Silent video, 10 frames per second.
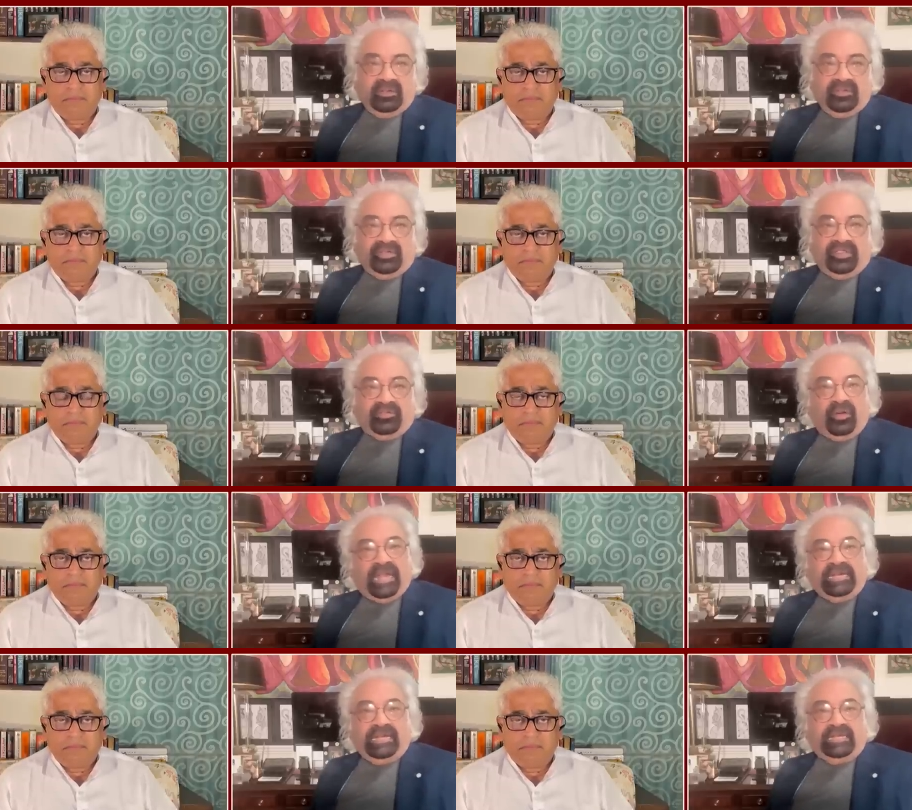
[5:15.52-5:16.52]
Speaker 1: So this whole
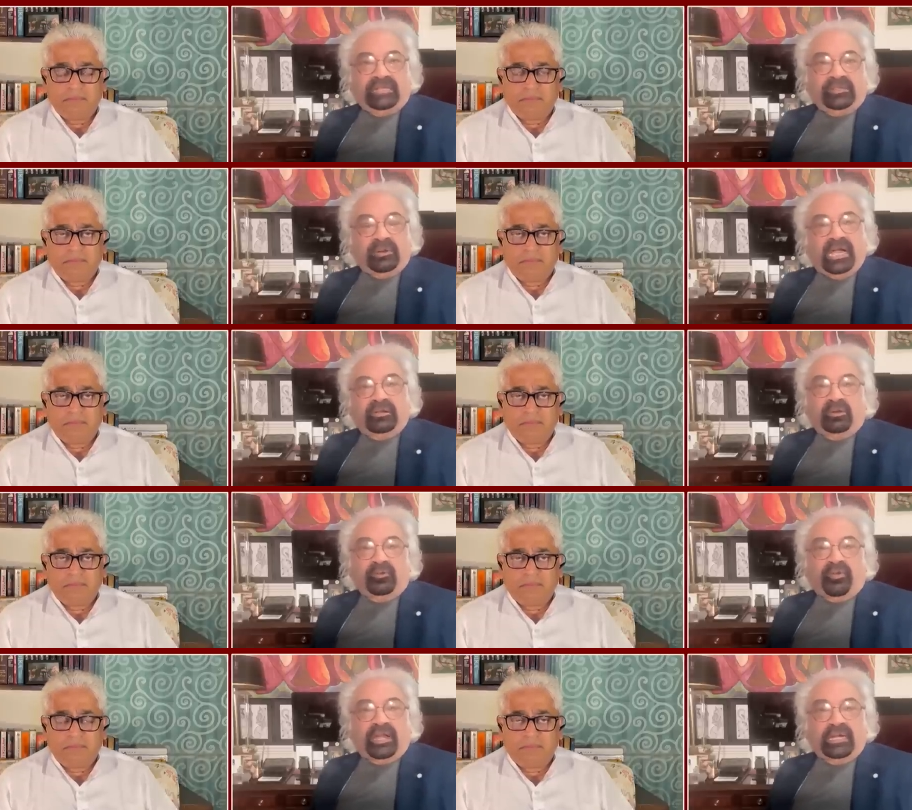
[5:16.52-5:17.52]
idea that you can't go to
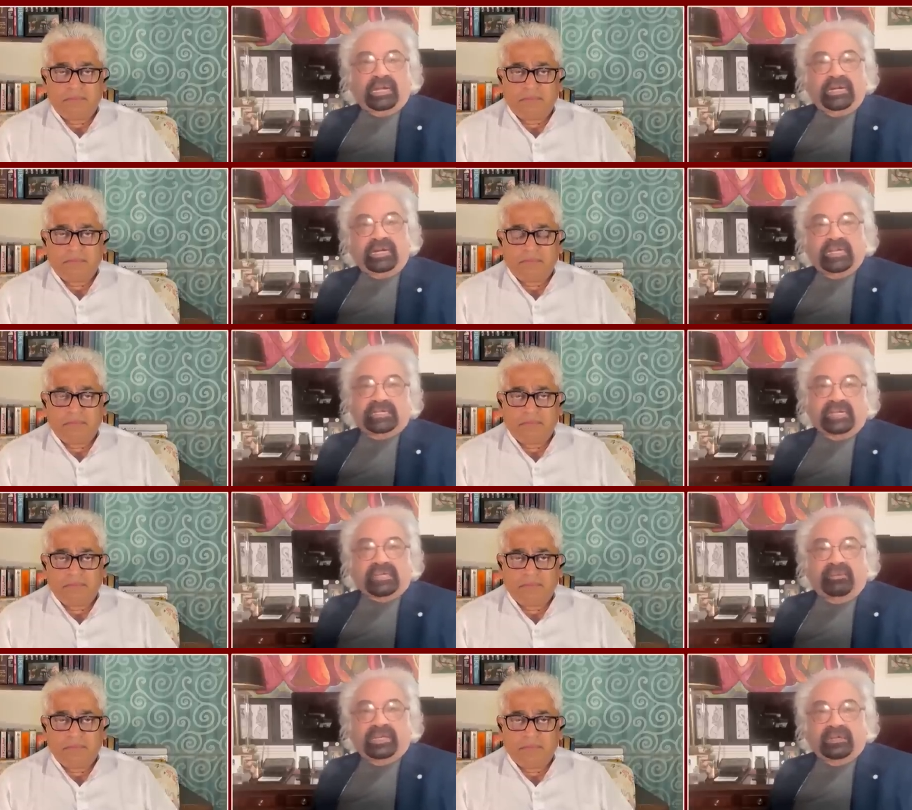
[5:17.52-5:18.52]
foreign country and say
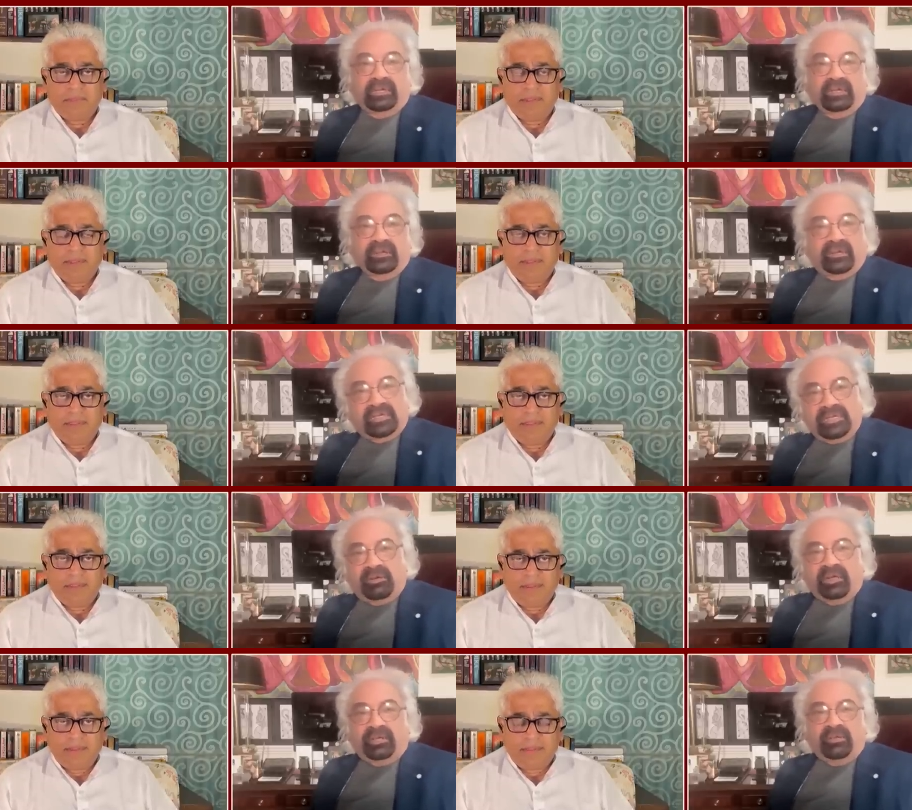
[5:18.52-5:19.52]
something, you can say
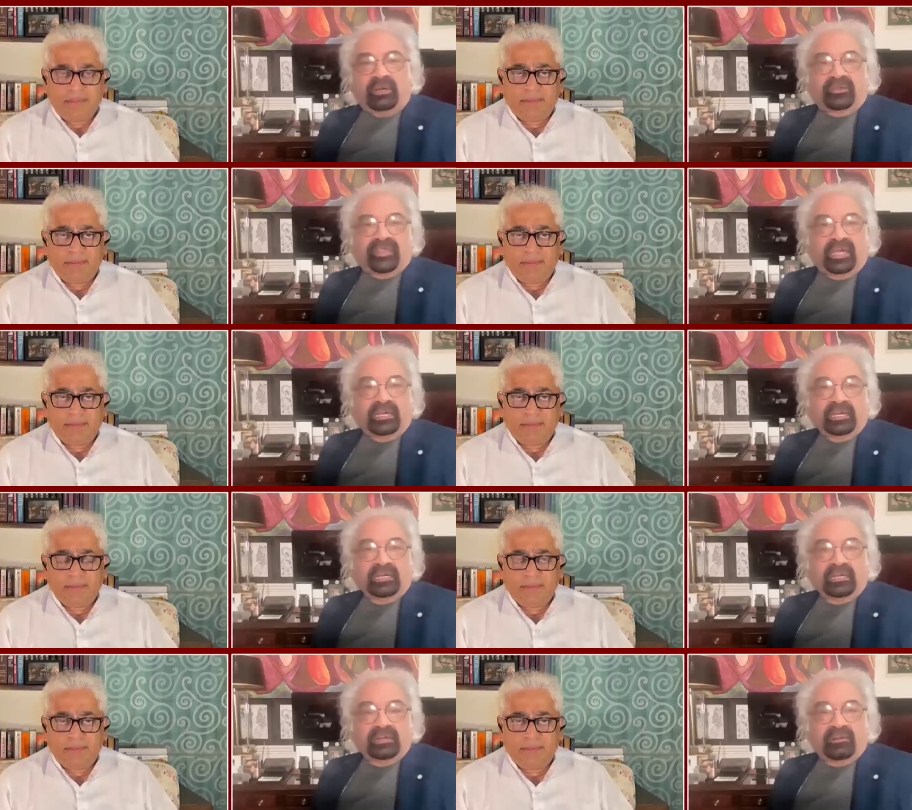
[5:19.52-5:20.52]
whatever you want to say.
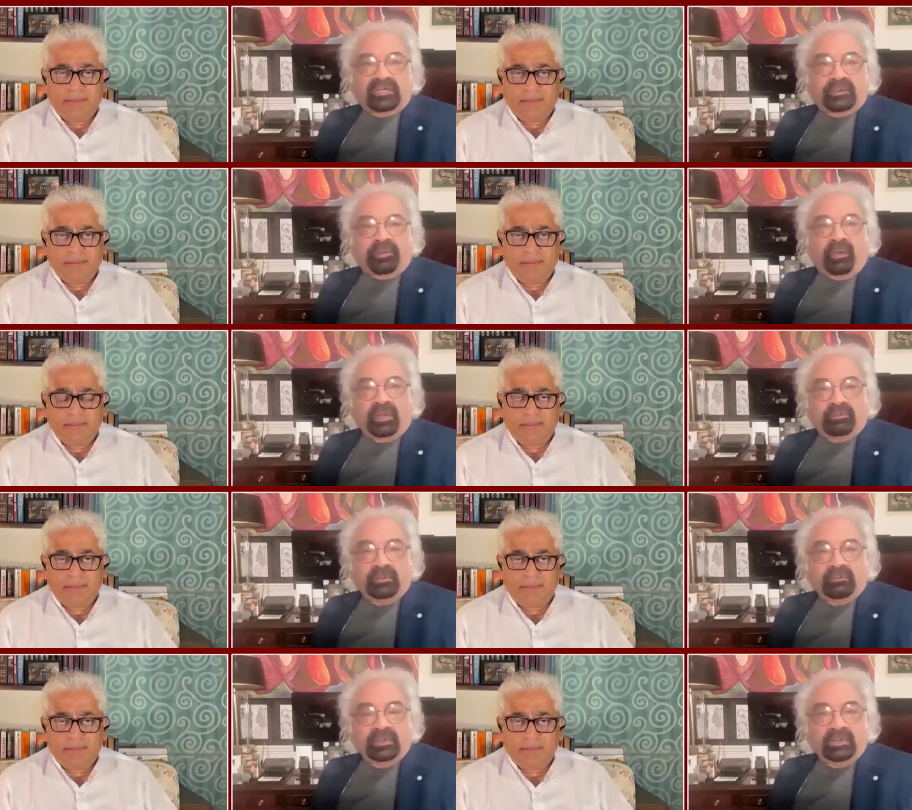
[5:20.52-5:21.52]
What's the problem?
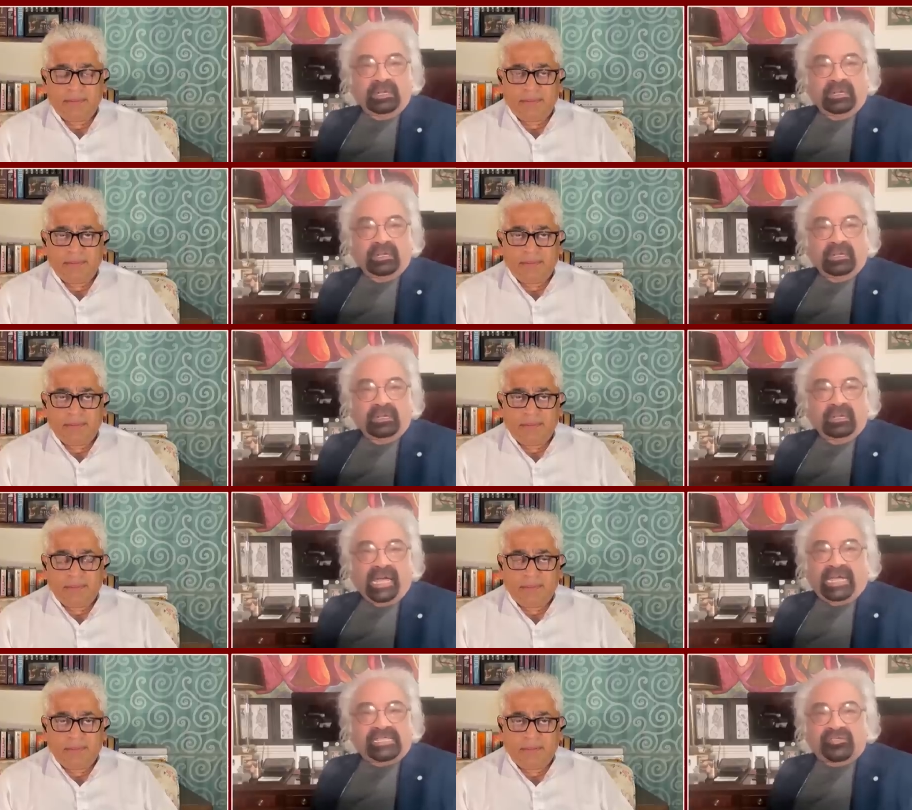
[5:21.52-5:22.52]

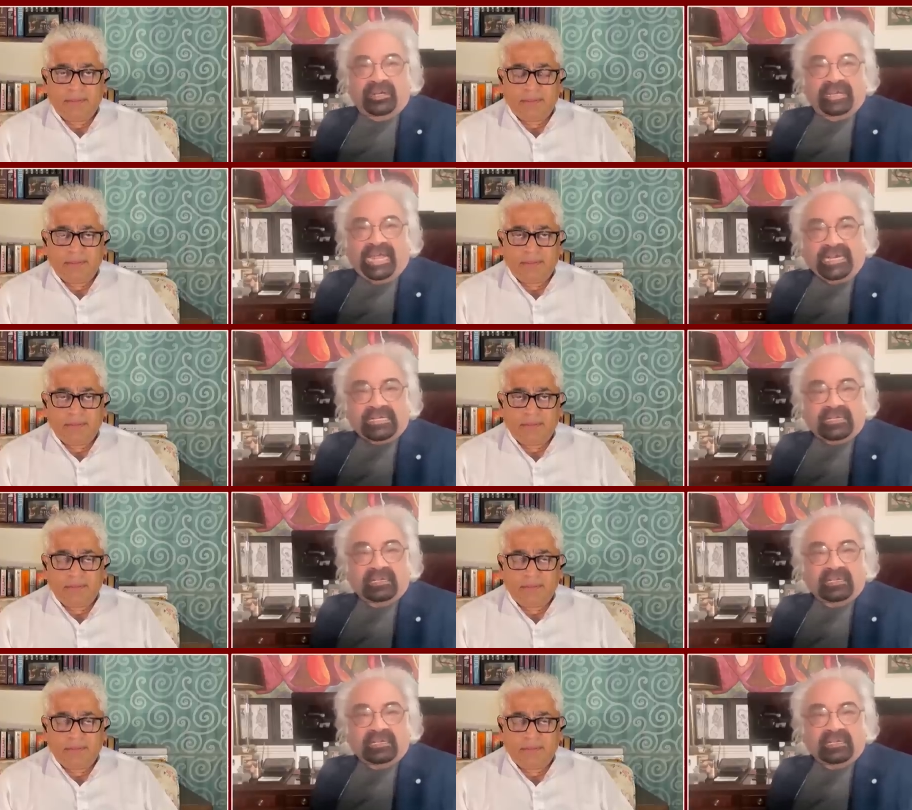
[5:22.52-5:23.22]
I just don't get it.